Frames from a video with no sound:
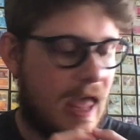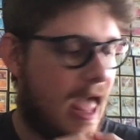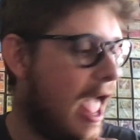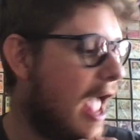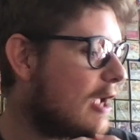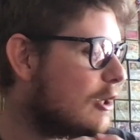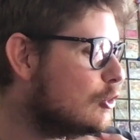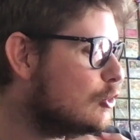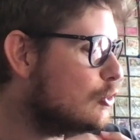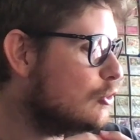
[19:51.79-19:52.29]

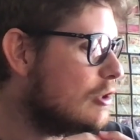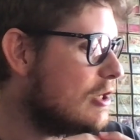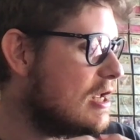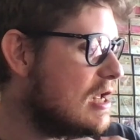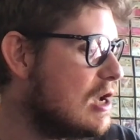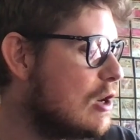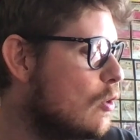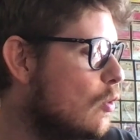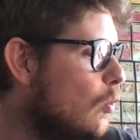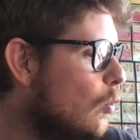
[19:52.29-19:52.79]

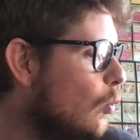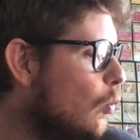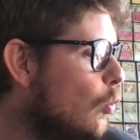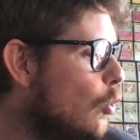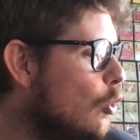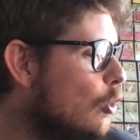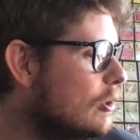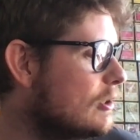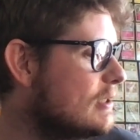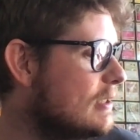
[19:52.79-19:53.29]
actuary
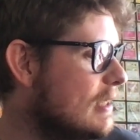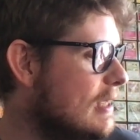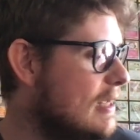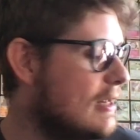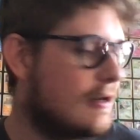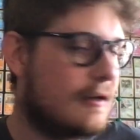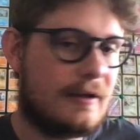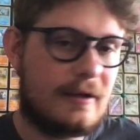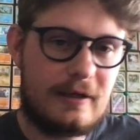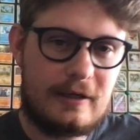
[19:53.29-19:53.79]
works
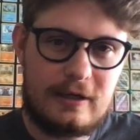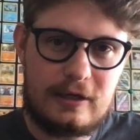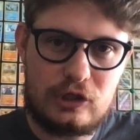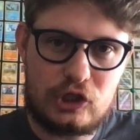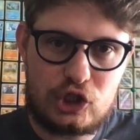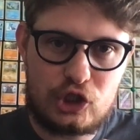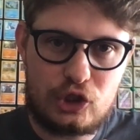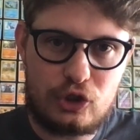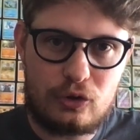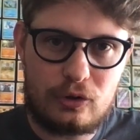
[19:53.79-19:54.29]
in
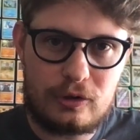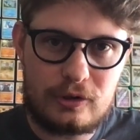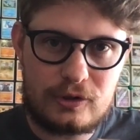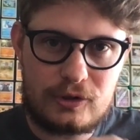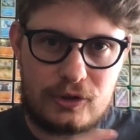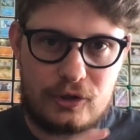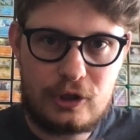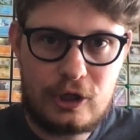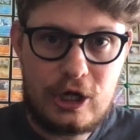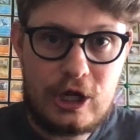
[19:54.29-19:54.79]

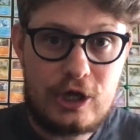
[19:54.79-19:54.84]
insurance